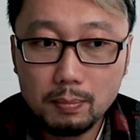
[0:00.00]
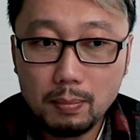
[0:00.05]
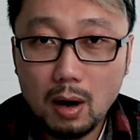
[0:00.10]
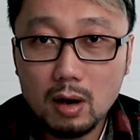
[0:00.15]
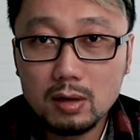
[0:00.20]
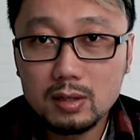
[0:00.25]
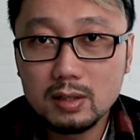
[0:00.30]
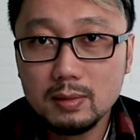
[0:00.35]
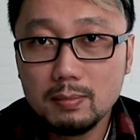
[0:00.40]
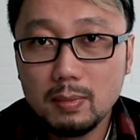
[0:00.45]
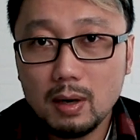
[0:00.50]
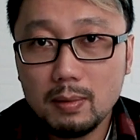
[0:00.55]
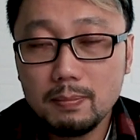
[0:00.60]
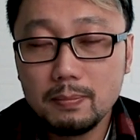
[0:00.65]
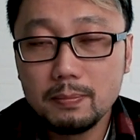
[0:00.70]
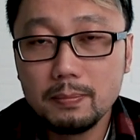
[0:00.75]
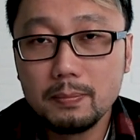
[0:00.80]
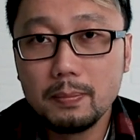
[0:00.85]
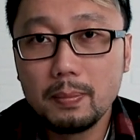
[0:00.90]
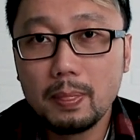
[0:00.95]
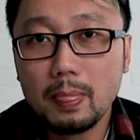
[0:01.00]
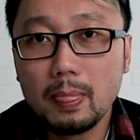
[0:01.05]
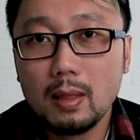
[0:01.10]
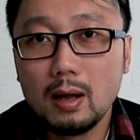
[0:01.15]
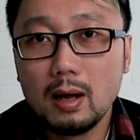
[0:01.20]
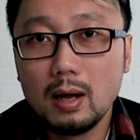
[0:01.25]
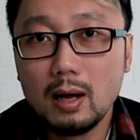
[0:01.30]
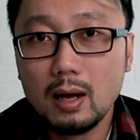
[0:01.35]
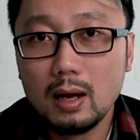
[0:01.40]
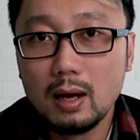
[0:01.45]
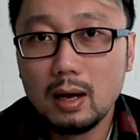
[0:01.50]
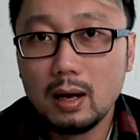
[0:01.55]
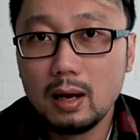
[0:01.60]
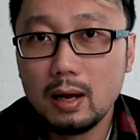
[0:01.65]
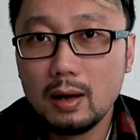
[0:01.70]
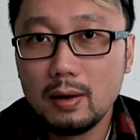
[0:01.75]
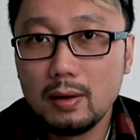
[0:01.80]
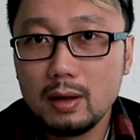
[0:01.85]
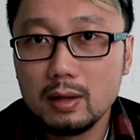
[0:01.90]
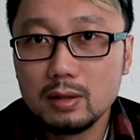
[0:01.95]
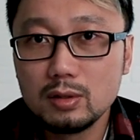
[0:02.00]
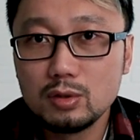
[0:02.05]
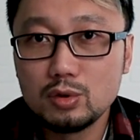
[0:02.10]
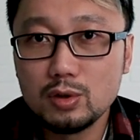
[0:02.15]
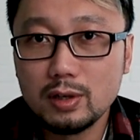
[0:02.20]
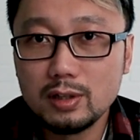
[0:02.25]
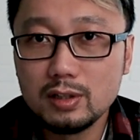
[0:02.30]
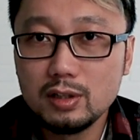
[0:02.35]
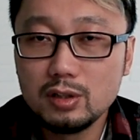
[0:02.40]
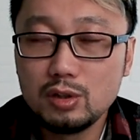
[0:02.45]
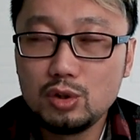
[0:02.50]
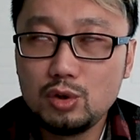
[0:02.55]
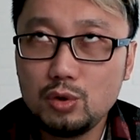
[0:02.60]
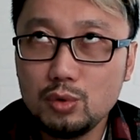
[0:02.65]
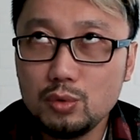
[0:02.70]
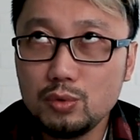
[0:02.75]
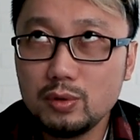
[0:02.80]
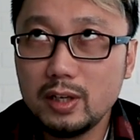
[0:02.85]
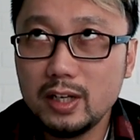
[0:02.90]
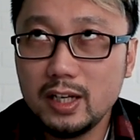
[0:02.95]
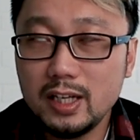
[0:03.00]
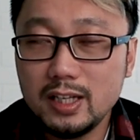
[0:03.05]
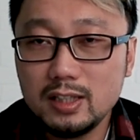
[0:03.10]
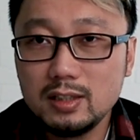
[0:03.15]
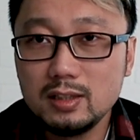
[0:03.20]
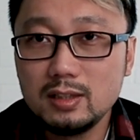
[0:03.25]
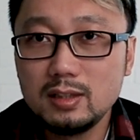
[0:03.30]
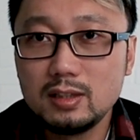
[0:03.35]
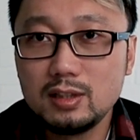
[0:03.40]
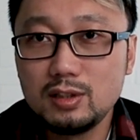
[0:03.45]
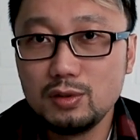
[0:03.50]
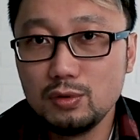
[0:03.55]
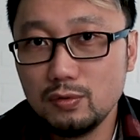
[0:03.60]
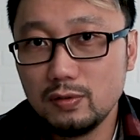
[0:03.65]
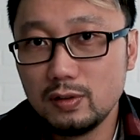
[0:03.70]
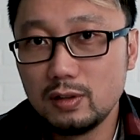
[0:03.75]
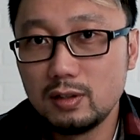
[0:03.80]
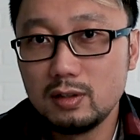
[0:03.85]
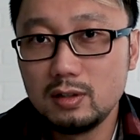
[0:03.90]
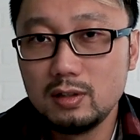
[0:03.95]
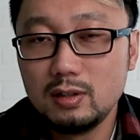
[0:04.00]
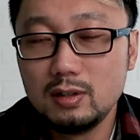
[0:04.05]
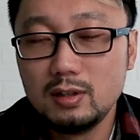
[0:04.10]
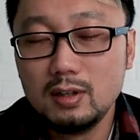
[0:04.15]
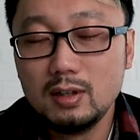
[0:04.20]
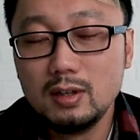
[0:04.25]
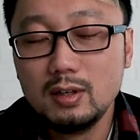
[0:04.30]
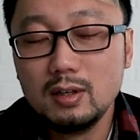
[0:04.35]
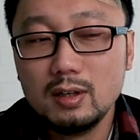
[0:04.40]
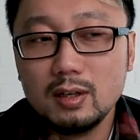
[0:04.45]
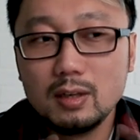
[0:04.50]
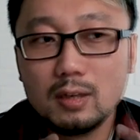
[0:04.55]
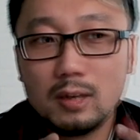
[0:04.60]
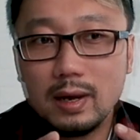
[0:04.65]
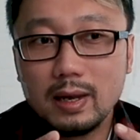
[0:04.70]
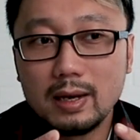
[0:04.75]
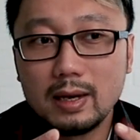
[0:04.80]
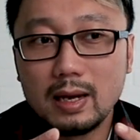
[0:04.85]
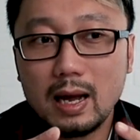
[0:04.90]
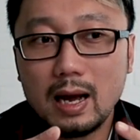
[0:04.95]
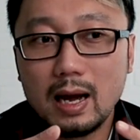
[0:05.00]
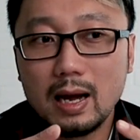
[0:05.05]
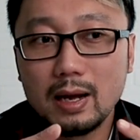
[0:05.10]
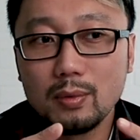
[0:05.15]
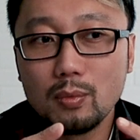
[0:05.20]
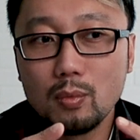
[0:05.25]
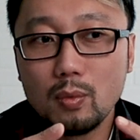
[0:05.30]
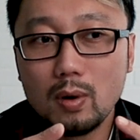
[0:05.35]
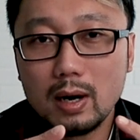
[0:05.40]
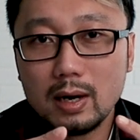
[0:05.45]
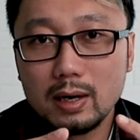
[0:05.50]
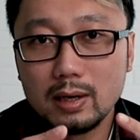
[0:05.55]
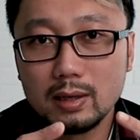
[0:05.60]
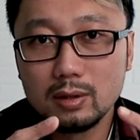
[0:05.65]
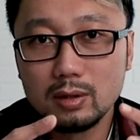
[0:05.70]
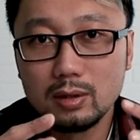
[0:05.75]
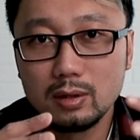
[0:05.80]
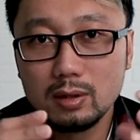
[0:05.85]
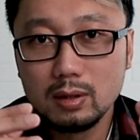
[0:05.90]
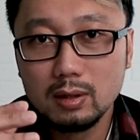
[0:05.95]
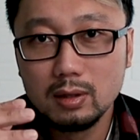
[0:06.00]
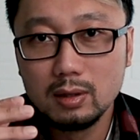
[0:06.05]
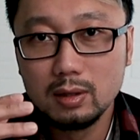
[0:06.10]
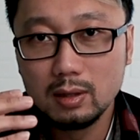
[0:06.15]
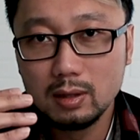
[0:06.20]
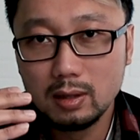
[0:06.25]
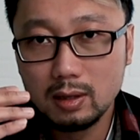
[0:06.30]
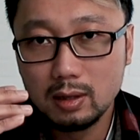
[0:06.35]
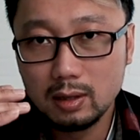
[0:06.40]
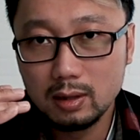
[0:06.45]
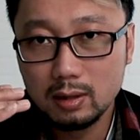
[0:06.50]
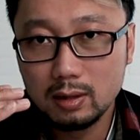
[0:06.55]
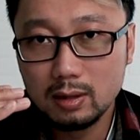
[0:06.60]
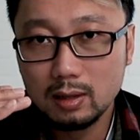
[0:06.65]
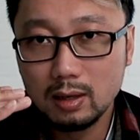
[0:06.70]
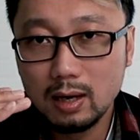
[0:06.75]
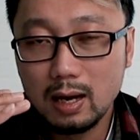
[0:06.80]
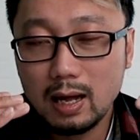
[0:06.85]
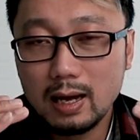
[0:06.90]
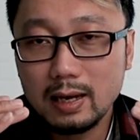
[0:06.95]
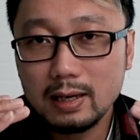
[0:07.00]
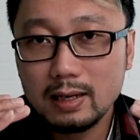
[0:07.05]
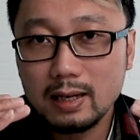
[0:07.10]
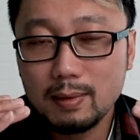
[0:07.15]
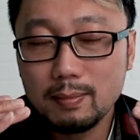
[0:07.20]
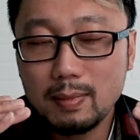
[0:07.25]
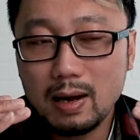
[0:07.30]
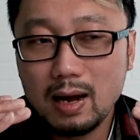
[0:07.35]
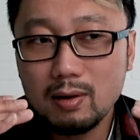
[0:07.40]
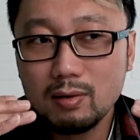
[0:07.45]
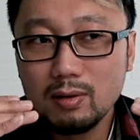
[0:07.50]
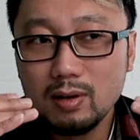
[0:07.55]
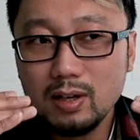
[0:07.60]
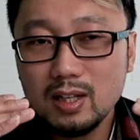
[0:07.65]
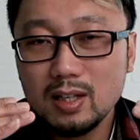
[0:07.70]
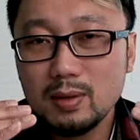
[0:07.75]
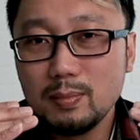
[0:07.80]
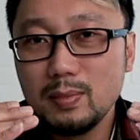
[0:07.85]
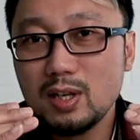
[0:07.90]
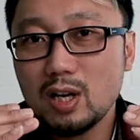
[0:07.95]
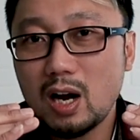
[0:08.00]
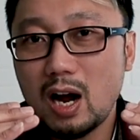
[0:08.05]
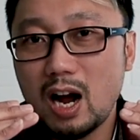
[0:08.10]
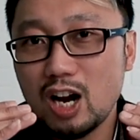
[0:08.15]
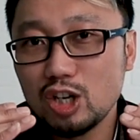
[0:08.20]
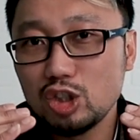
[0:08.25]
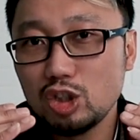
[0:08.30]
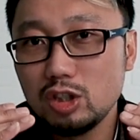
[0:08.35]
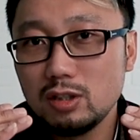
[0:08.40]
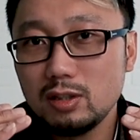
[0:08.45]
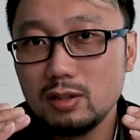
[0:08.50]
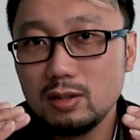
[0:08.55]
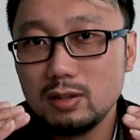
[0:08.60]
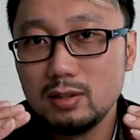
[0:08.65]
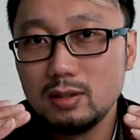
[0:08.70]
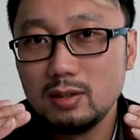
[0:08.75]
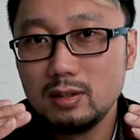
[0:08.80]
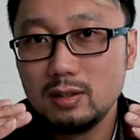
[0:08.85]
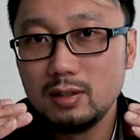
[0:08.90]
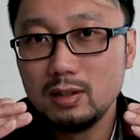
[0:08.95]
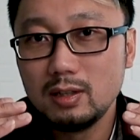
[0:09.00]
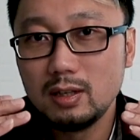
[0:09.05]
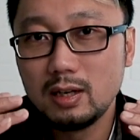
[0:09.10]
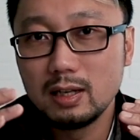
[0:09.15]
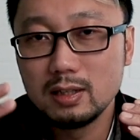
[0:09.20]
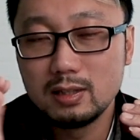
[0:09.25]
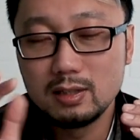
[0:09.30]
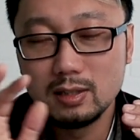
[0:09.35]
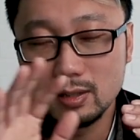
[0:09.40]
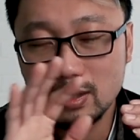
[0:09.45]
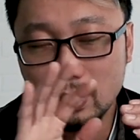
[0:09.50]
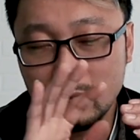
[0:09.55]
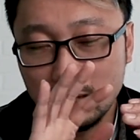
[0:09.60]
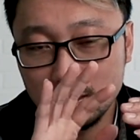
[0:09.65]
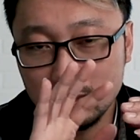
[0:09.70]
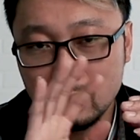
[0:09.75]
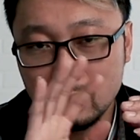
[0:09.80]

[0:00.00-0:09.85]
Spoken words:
possible 22-inch silver. When I want the light come out a little bit harsher, I just